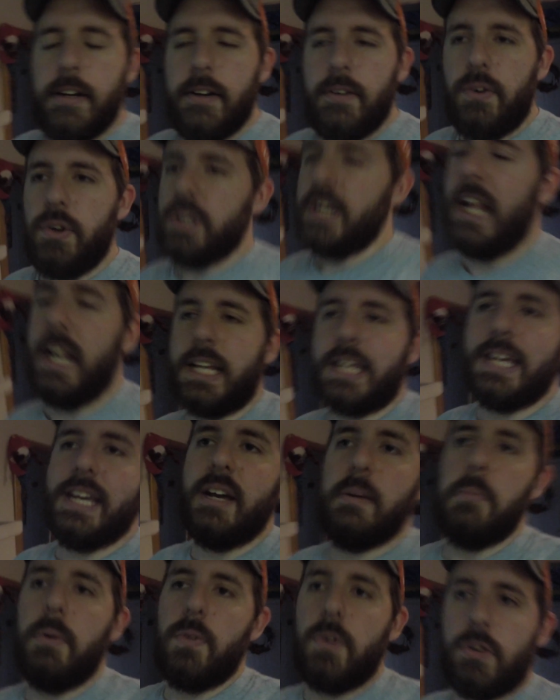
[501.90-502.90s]
Or not
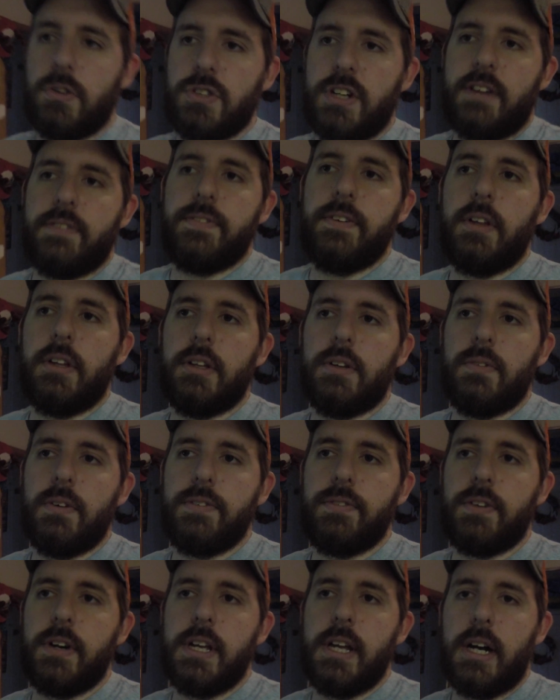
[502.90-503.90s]
again, but we're going to try filling the
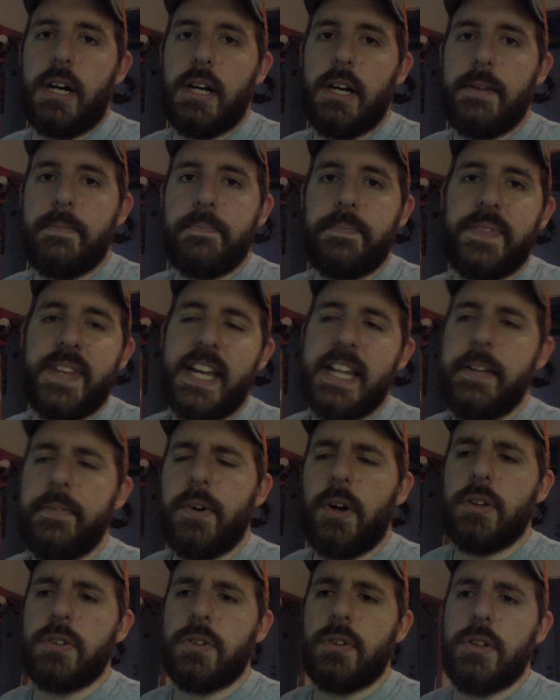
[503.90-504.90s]
Freon. And then
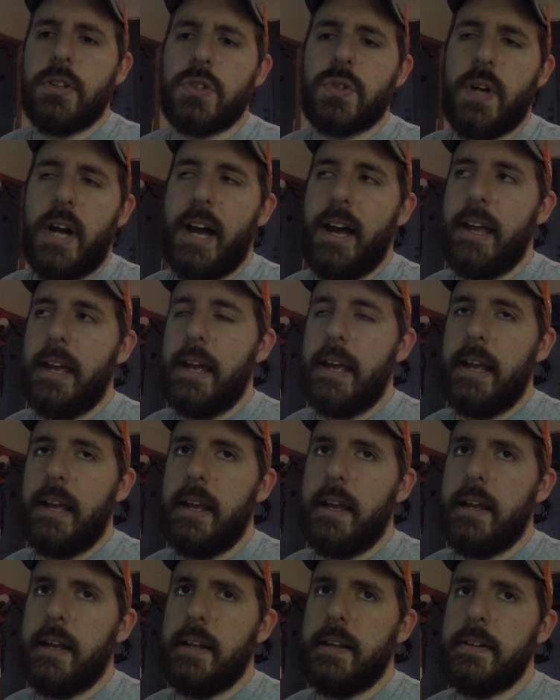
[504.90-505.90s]
we're also going to try
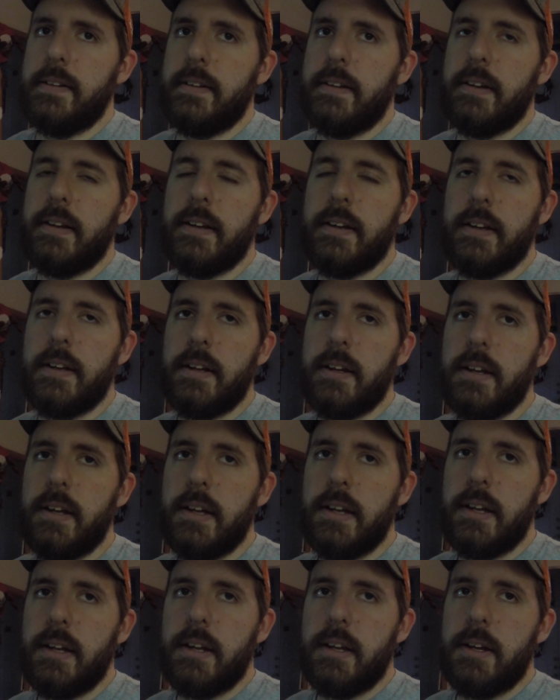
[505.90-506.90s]
and
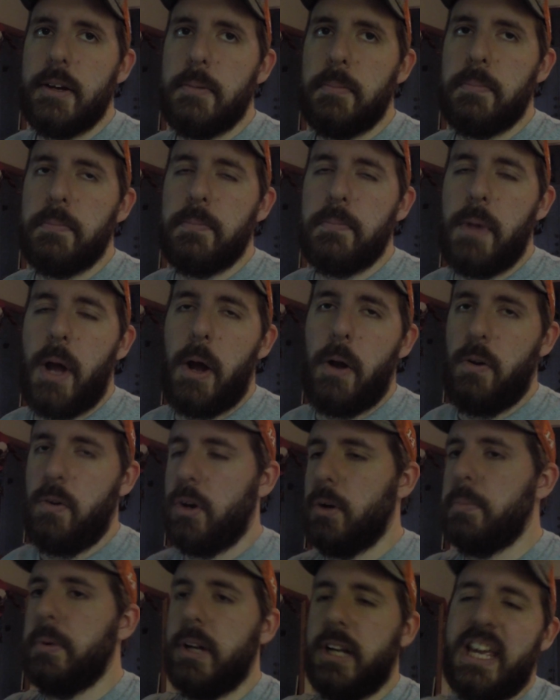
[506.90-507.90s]
or we're
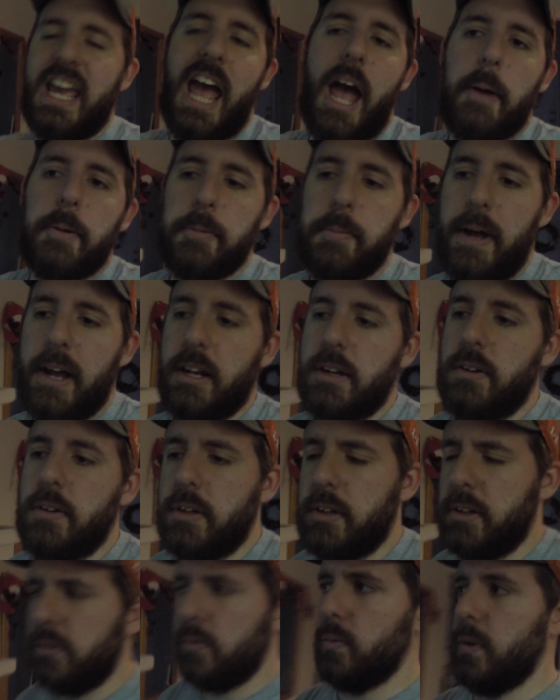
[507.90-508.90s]
gonna put caps back on
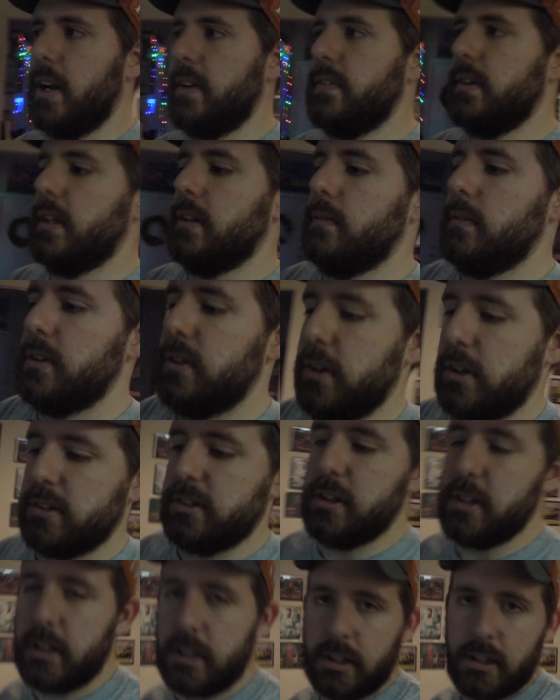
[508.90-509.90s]
because whenever we took it
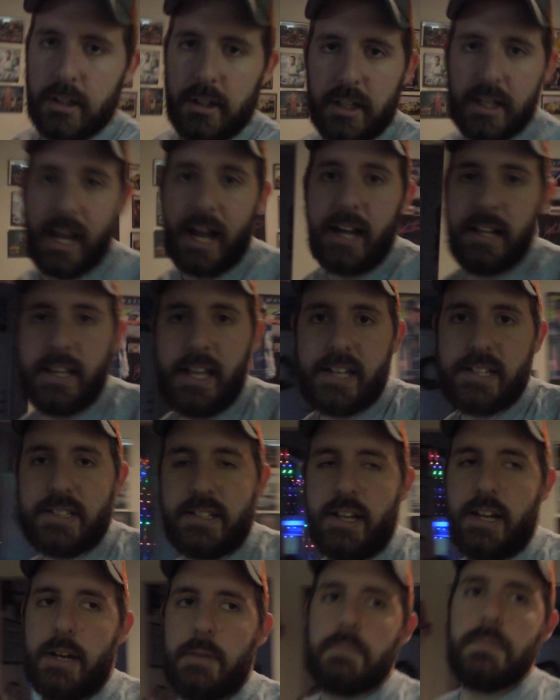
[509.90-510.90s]
to the guy last
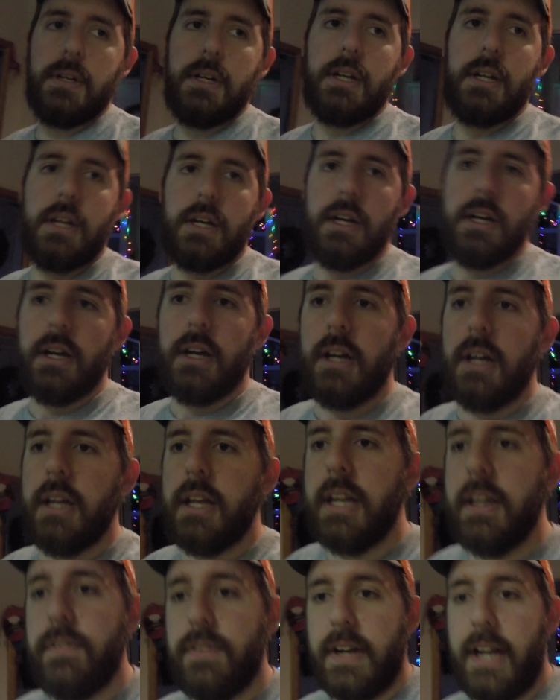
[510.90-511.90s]
time,
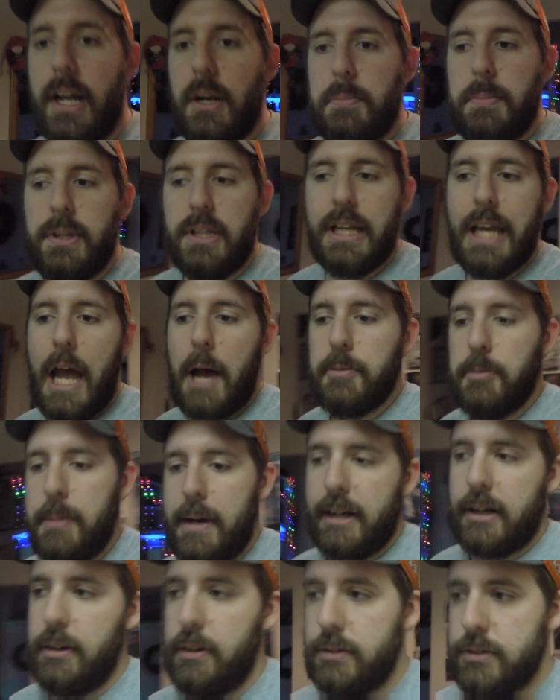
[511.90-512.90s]
he forgot to put the caps
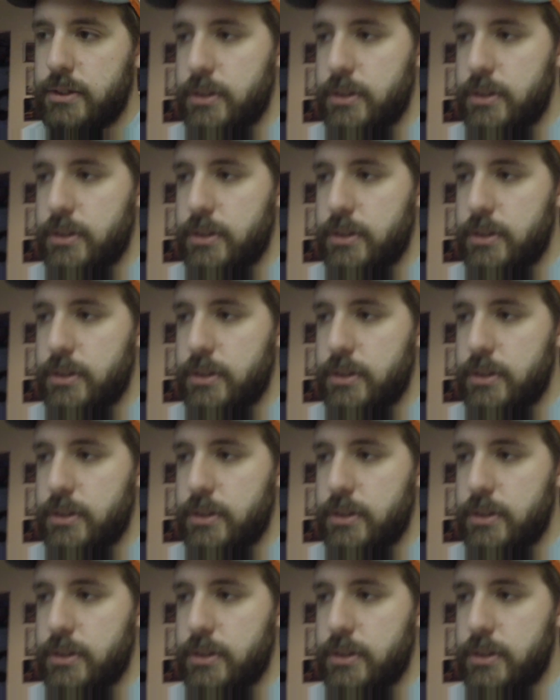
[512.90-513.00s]
back on.